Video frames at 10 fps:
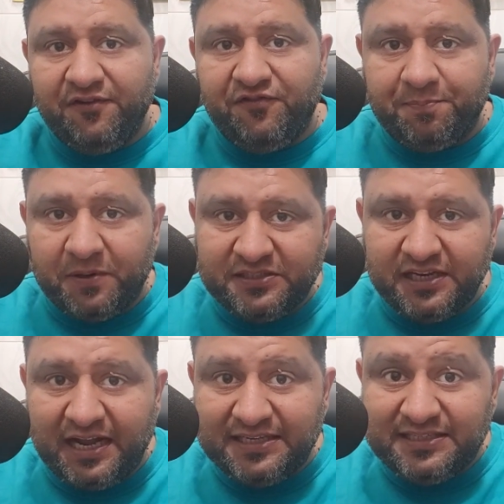If a
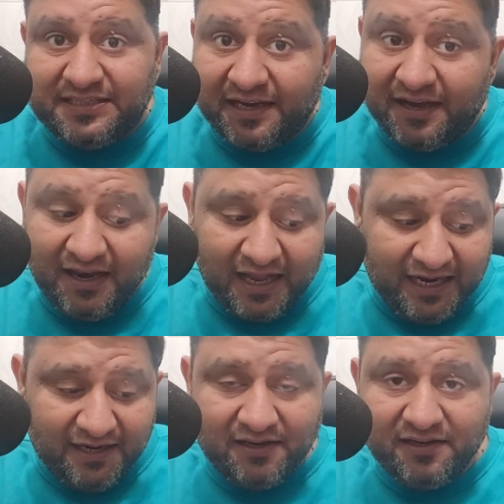person has single
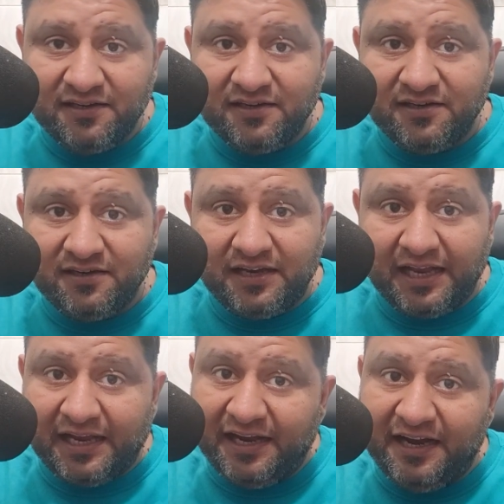line,
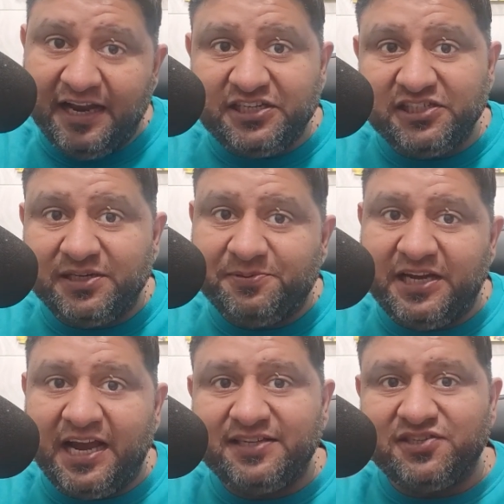like in relationship,
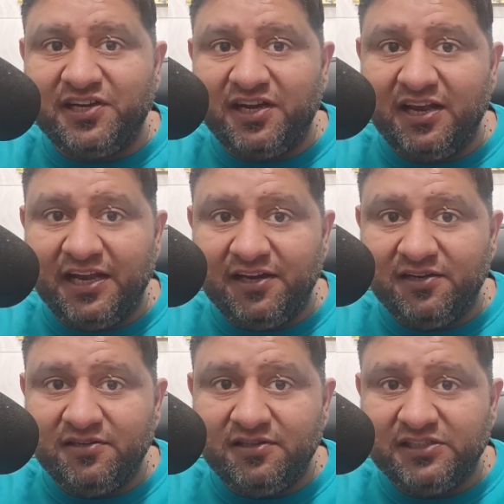she has a single line
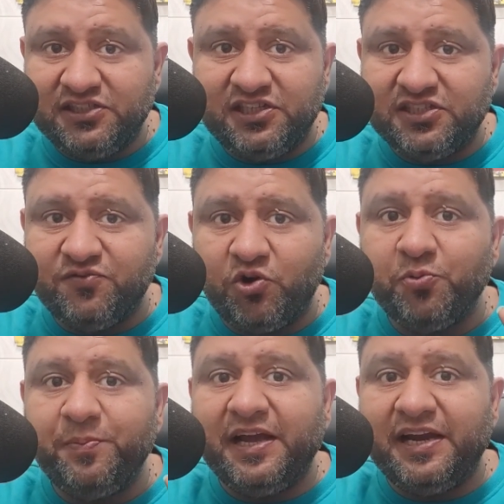that she doesn't want
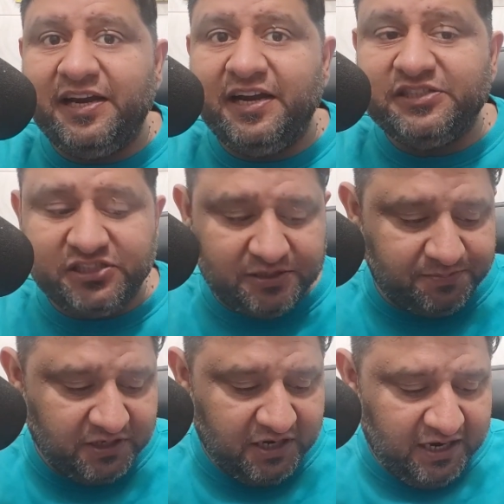to make any
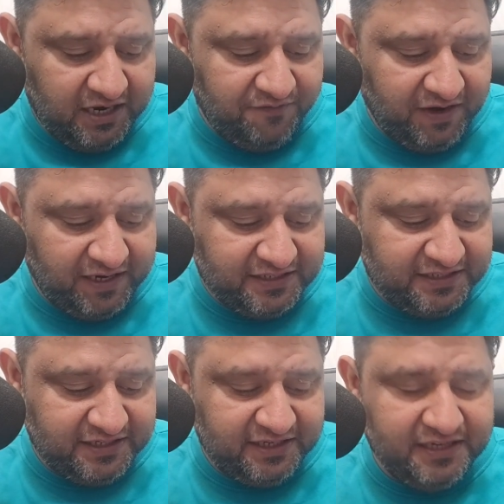relationships. If I can
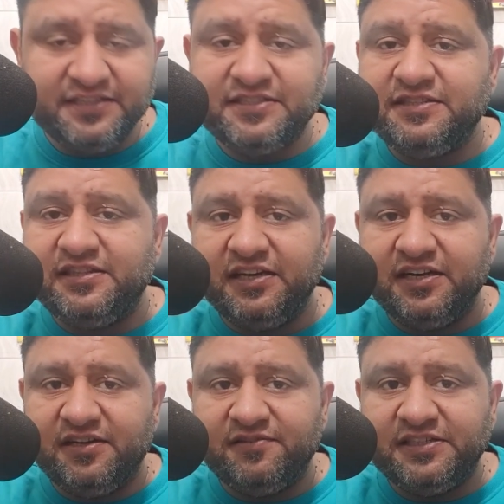see is
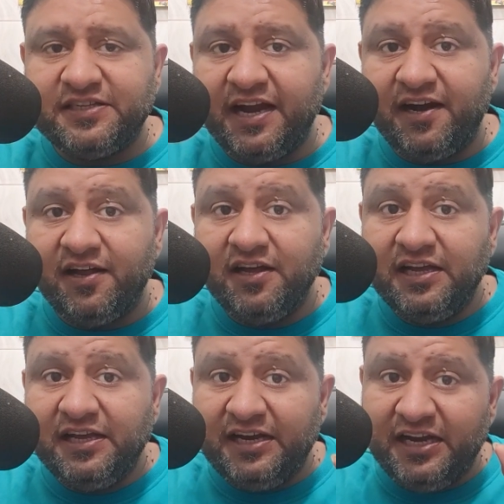the, this hand
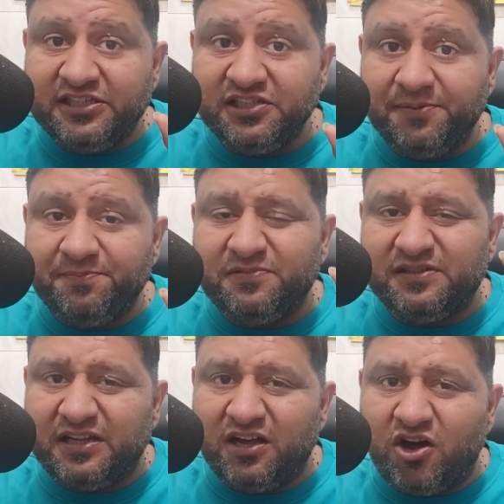relationship,
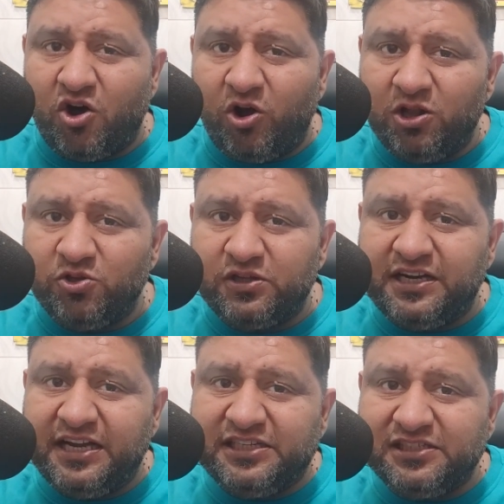although the
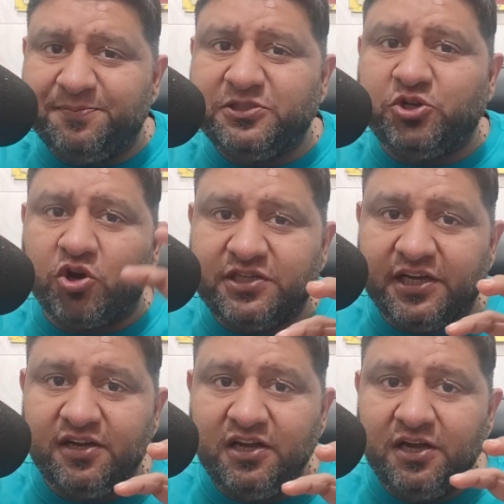relationship is
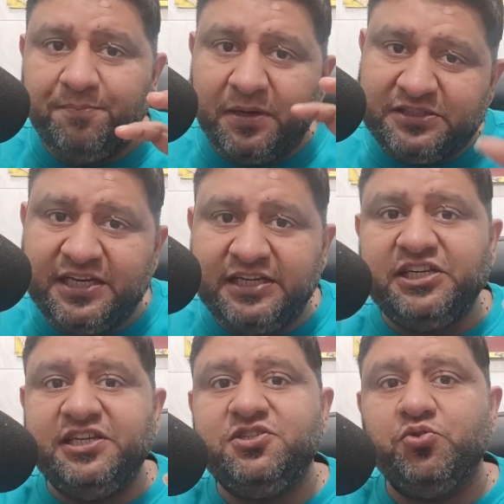toxic, but still
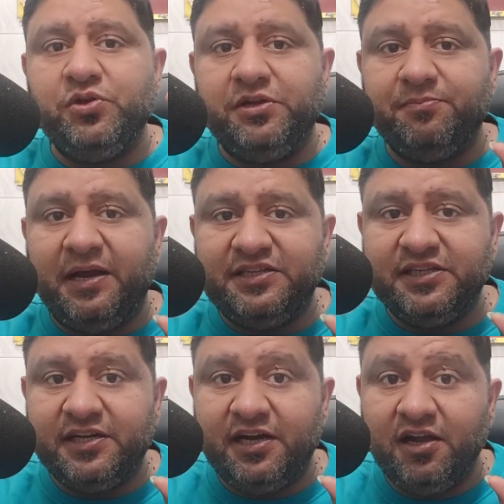she is doing
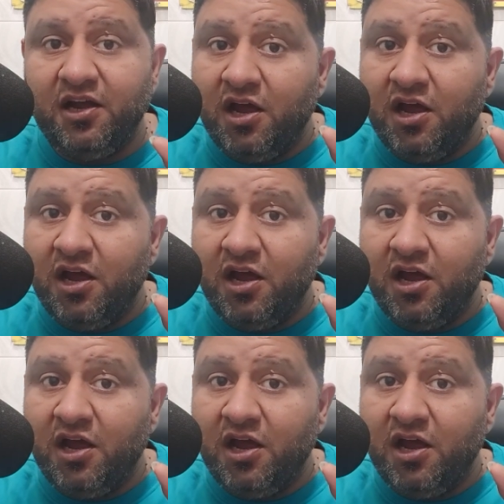managing that.